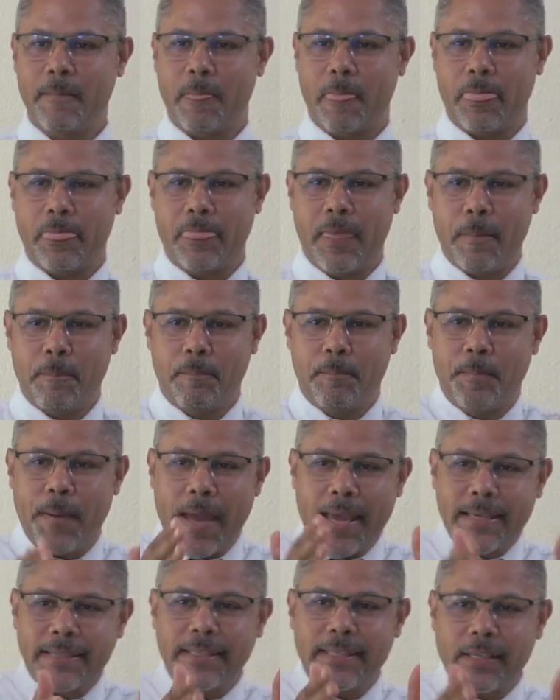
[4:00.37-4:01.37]
the
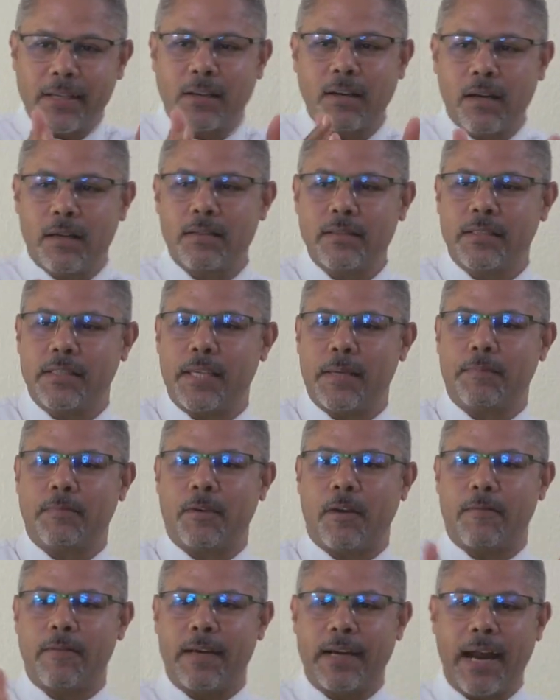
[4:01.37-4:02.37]
basic concept
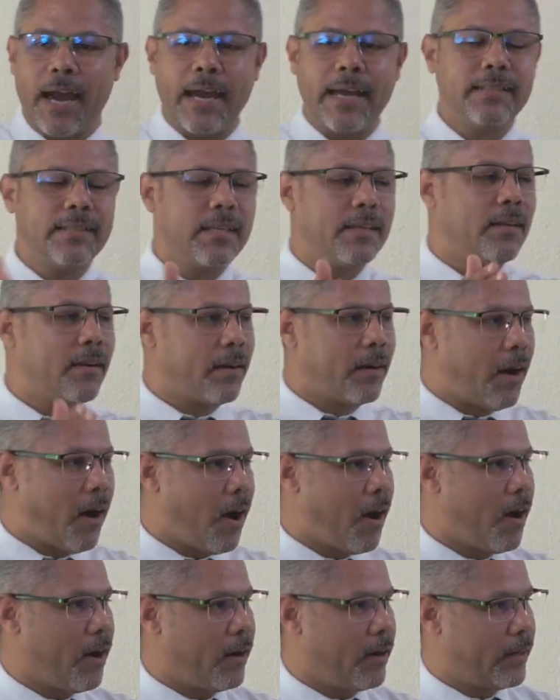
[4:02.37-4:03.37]
of a right and a
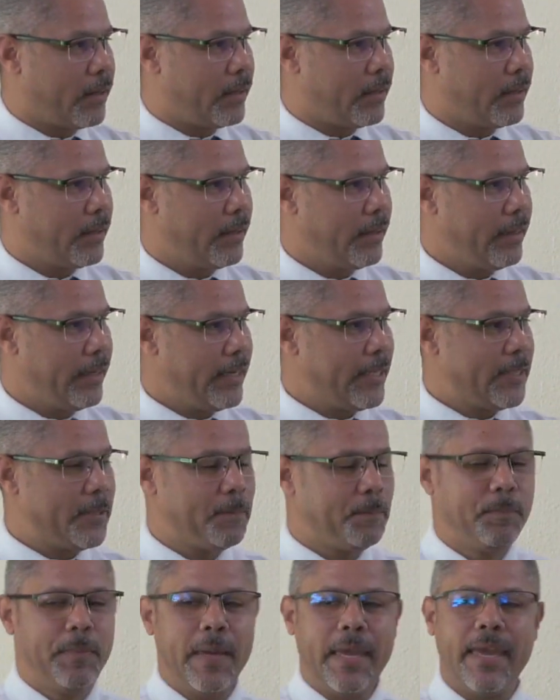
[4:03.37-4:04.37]
wrong is
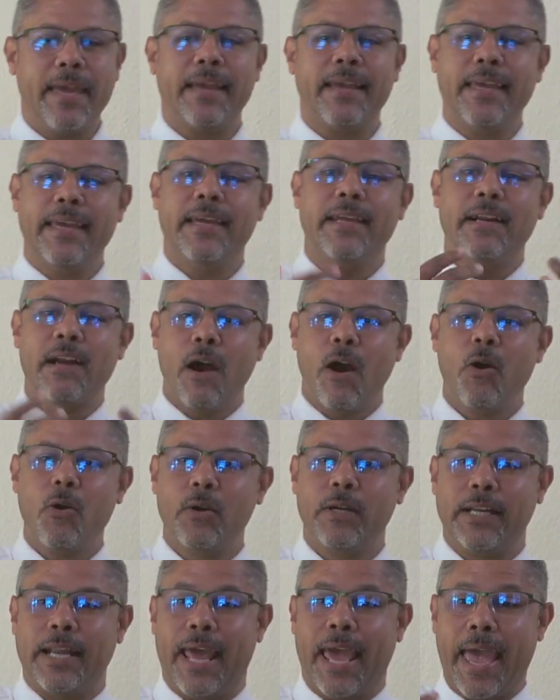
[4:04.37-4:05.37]
being
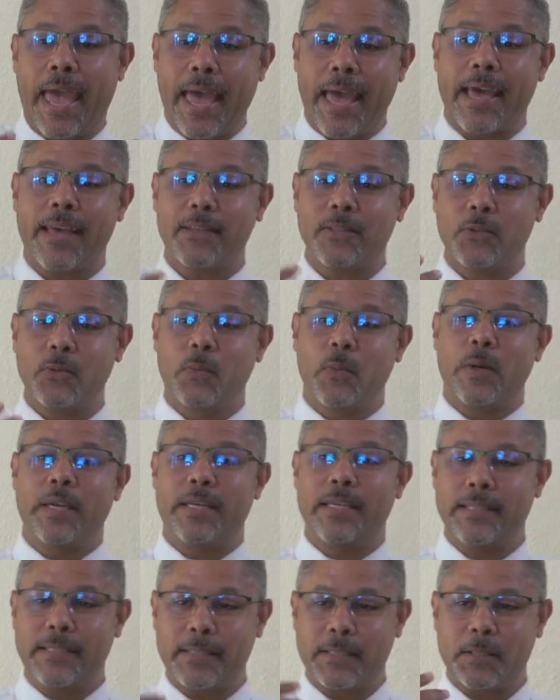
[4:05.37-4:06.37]
eroded as
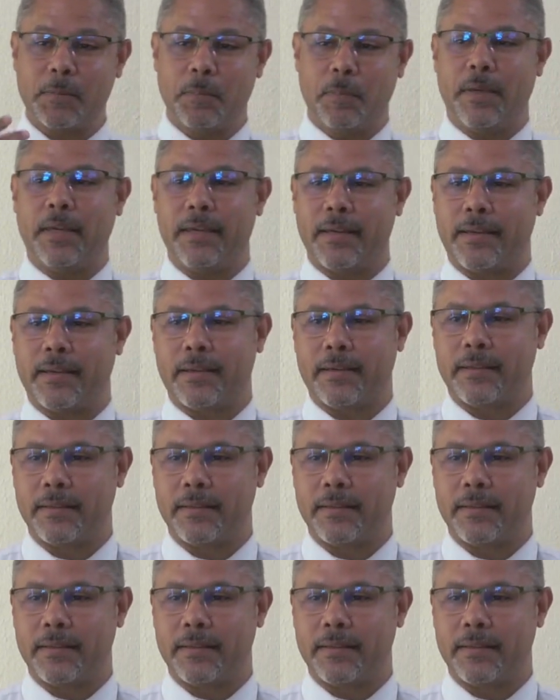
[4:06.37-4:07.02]
we speak.